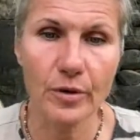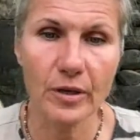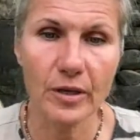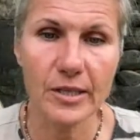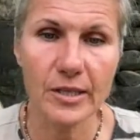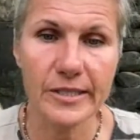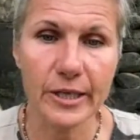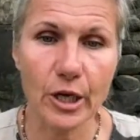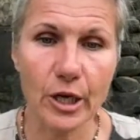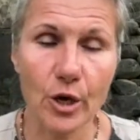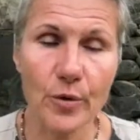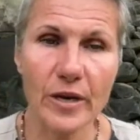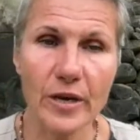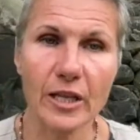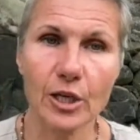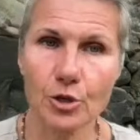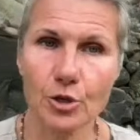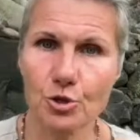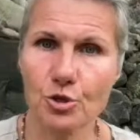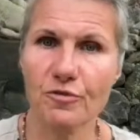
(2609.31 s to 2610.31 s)
So going
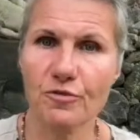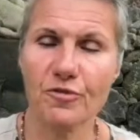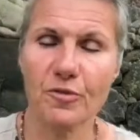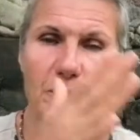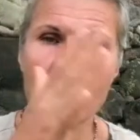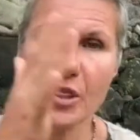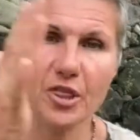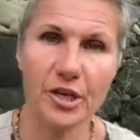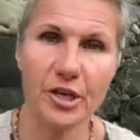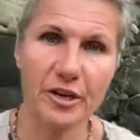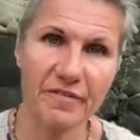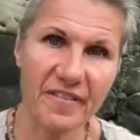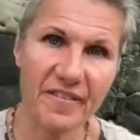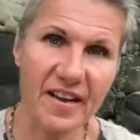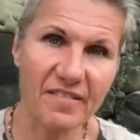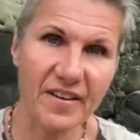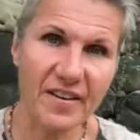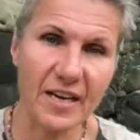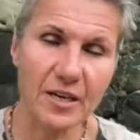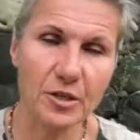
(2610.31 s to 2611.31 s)
literally from a
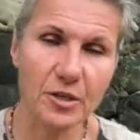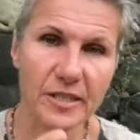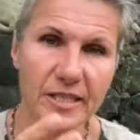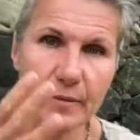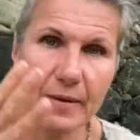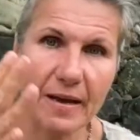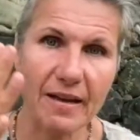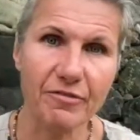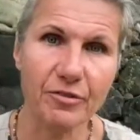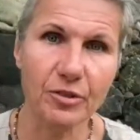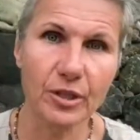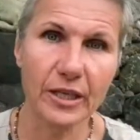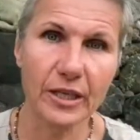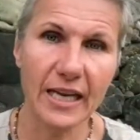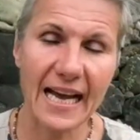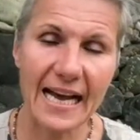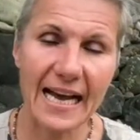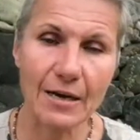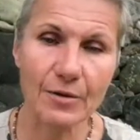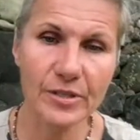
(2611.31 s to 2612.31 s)
3,500 square foot
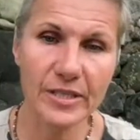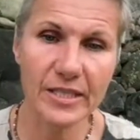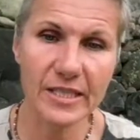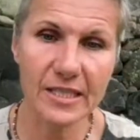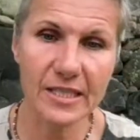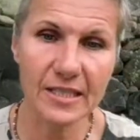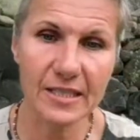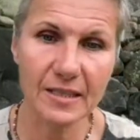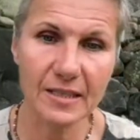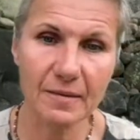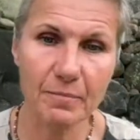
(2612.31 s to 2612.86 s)
house,